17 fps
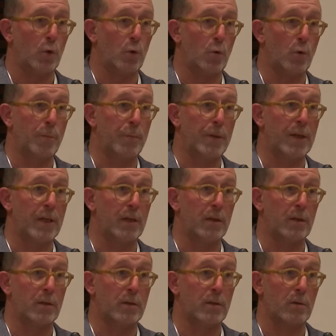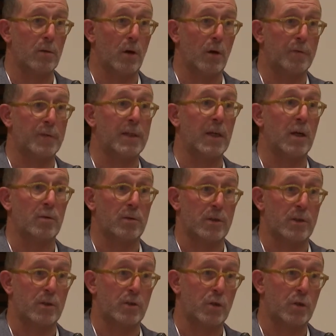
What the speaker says: grouping of towns.